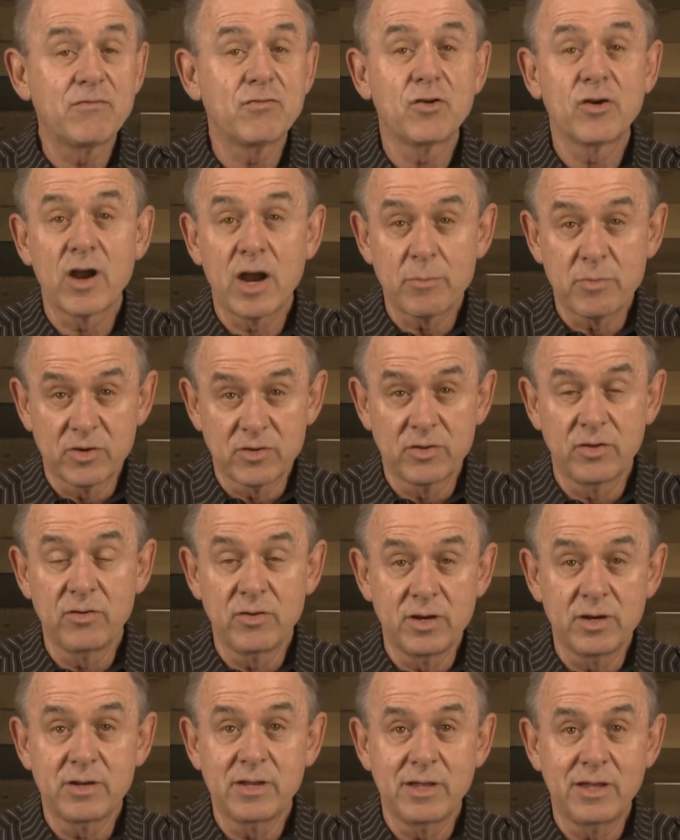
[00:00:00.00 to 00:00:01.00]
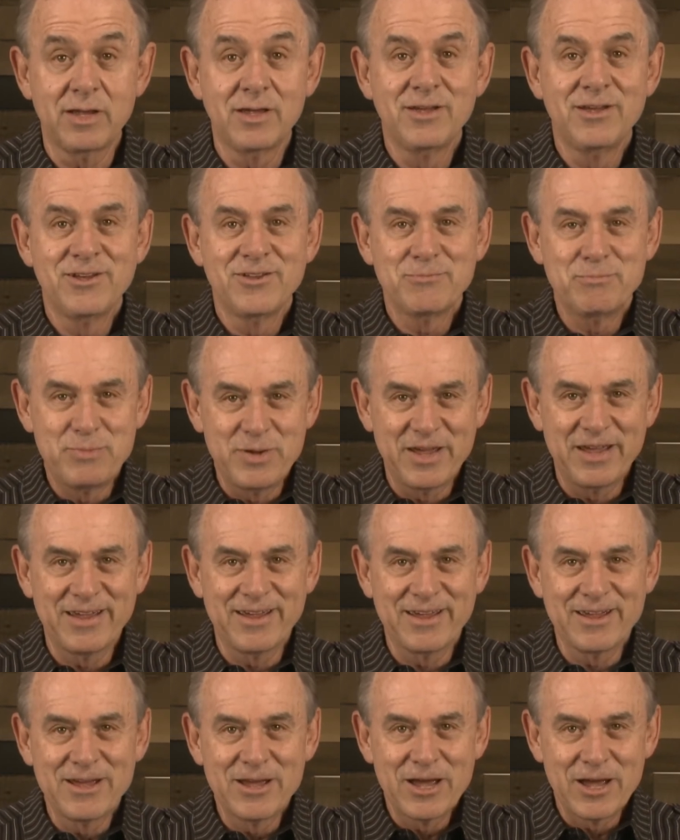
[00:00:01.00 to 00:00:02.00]
her an opportunity
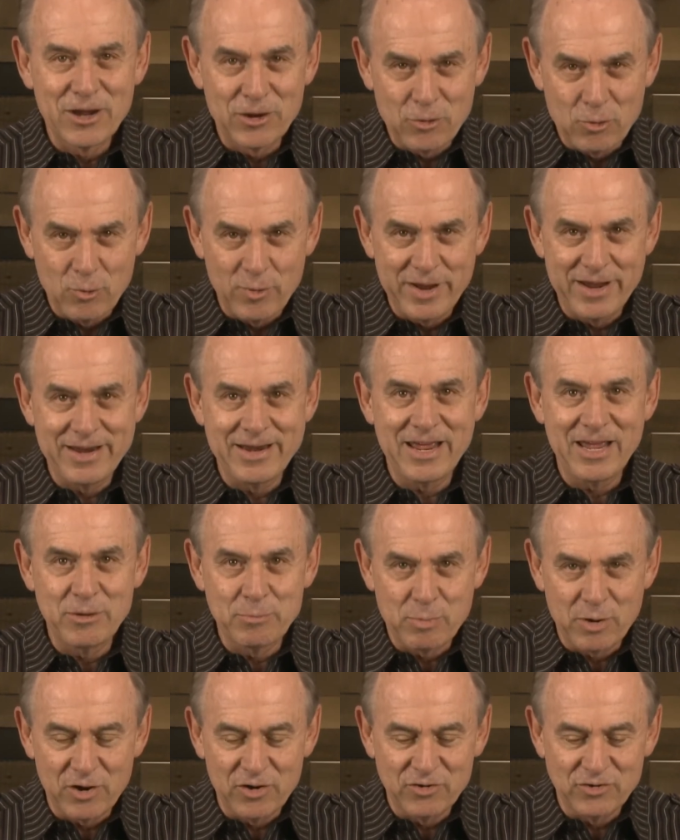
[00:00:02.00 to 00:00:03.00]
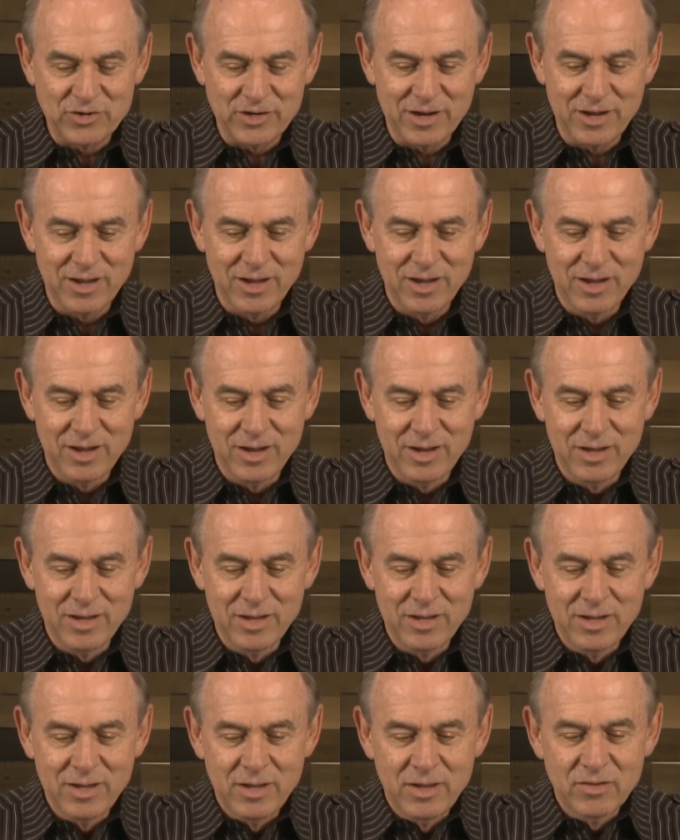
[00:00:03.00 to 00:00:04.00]
being a queen in Persia.
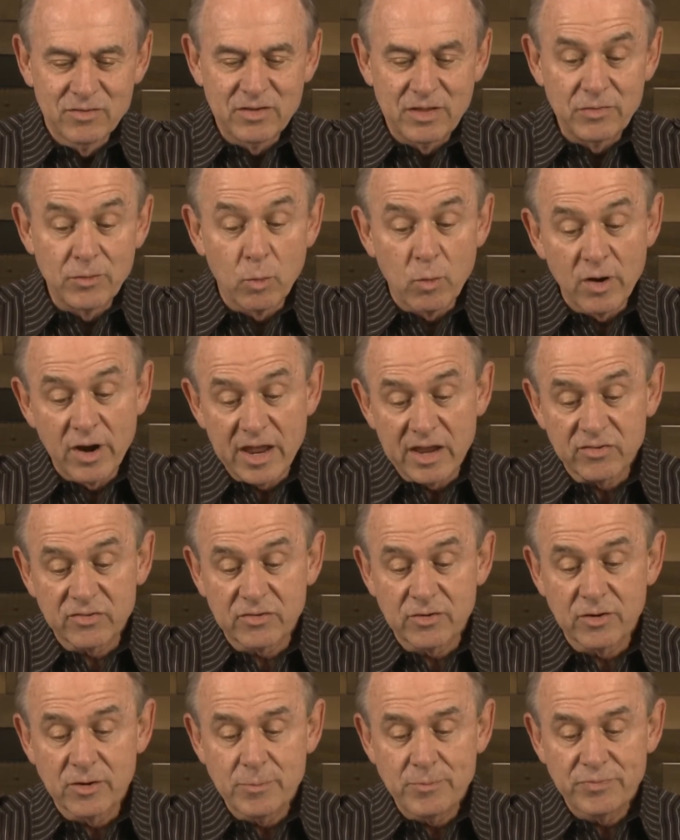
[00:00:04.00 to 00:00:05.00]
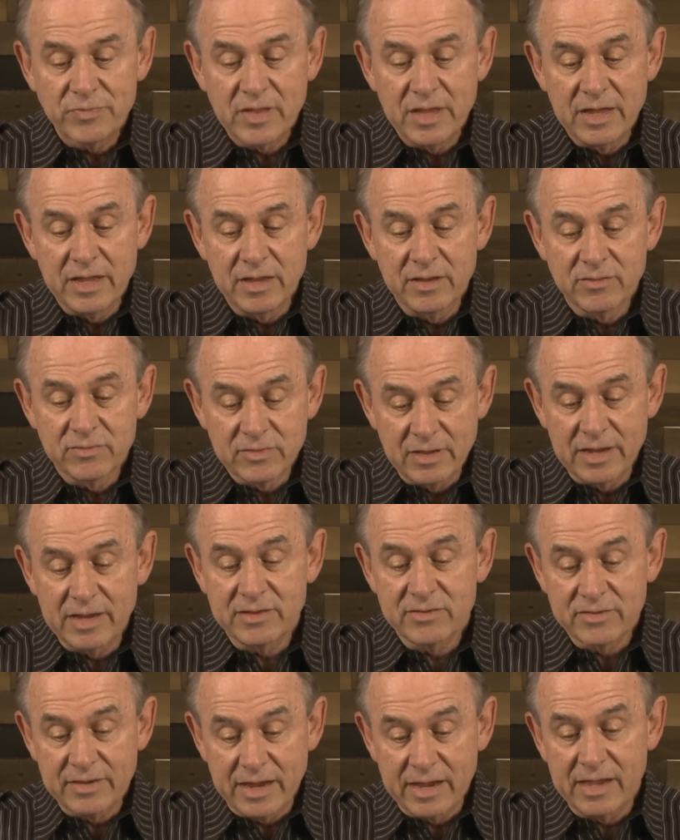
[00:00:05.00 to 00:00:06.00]
The word Esther is,
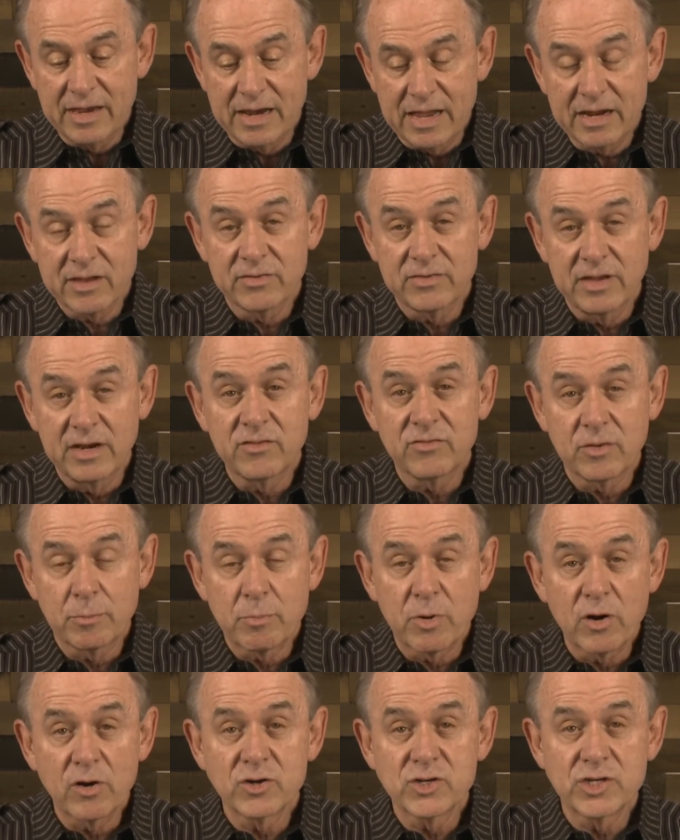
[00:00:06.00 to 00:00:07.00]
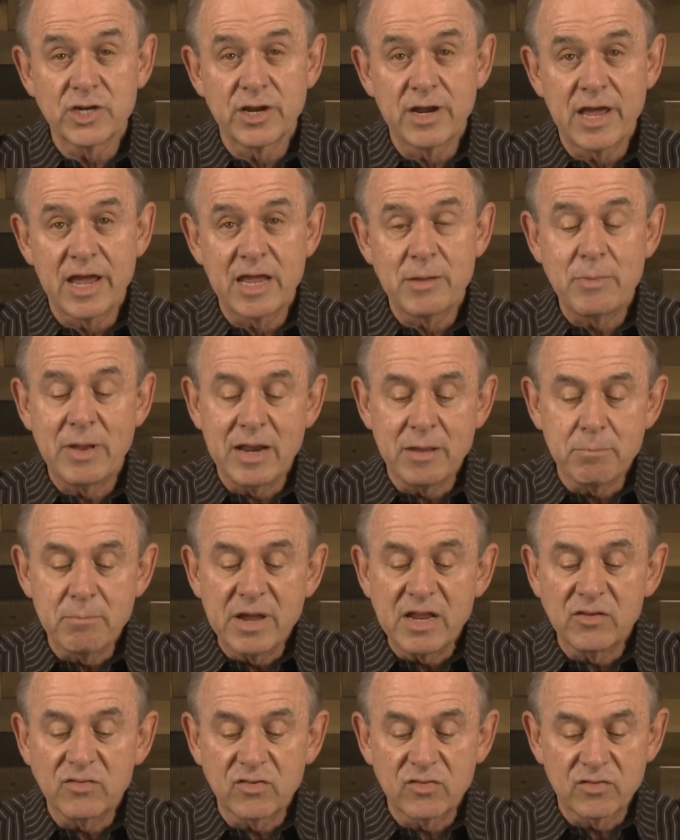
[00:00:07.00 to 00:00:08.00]
like I said, it's a Persian name and it
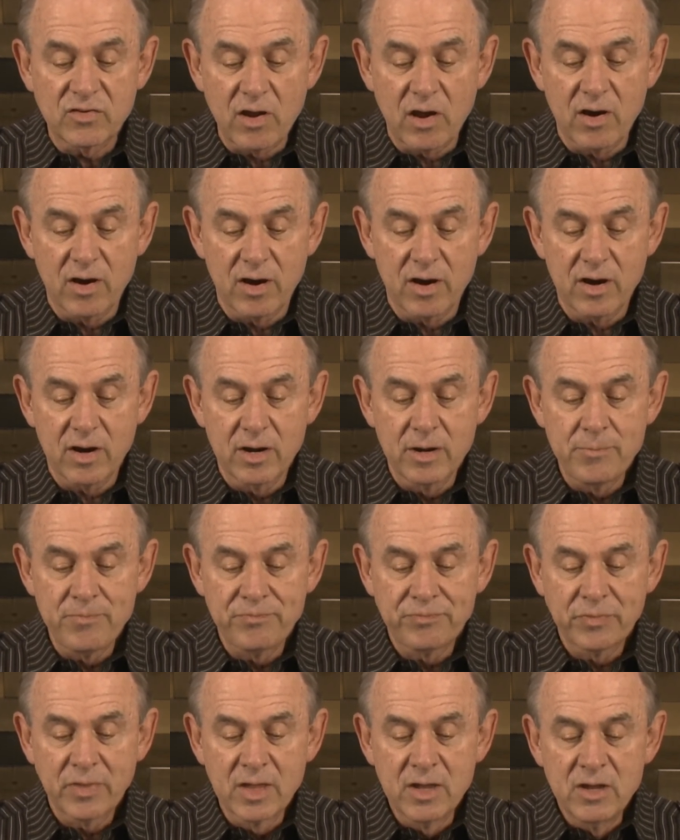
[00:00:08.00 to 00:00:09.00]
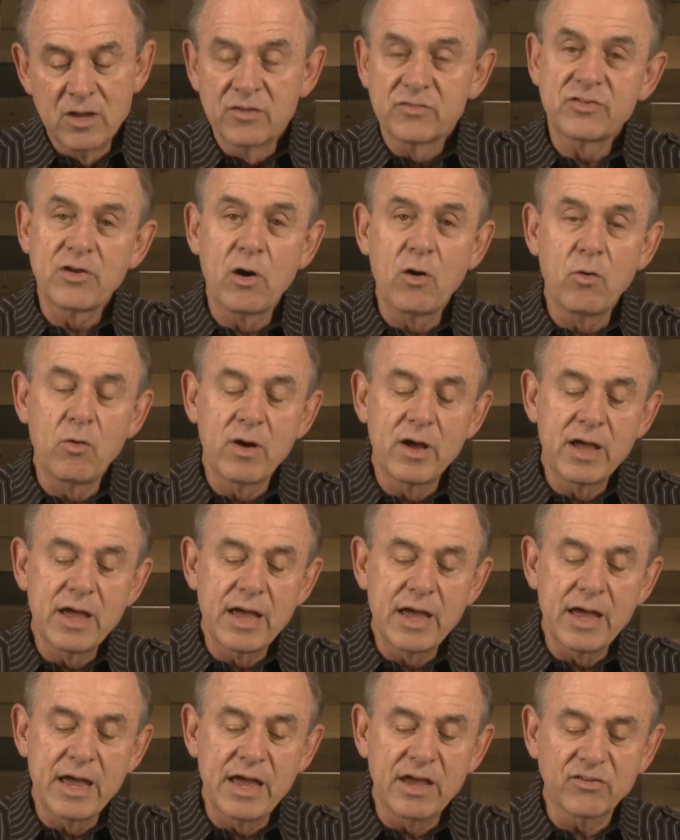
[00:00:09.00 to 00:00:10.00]
means star. So
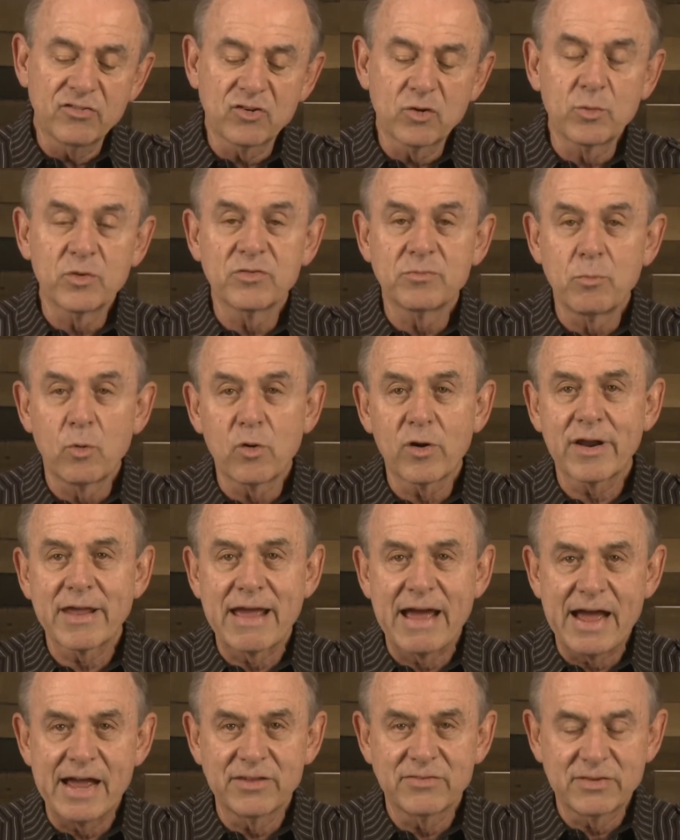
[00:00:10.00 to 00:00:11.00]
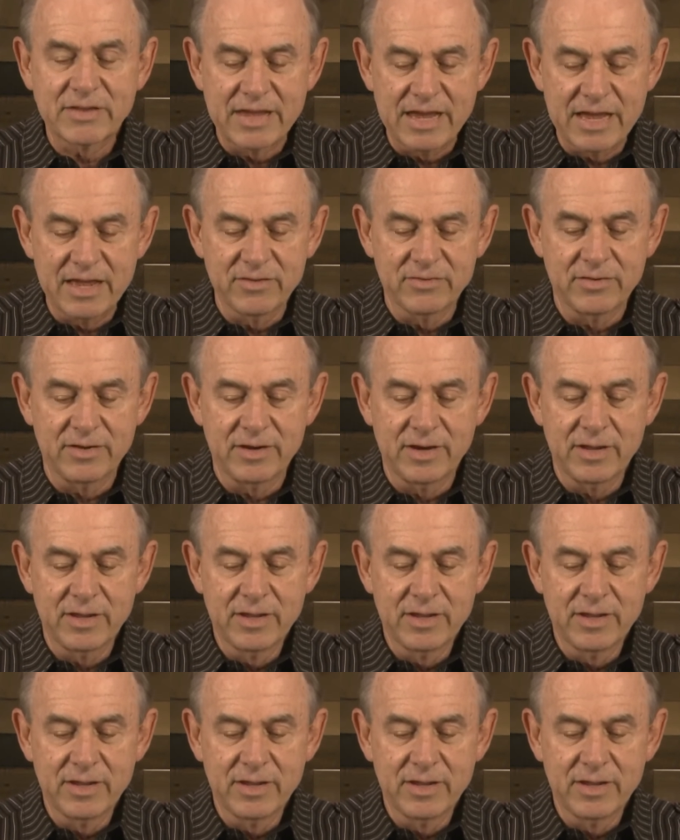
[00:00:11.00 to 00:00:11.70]
Esther was Mordecai's cousin.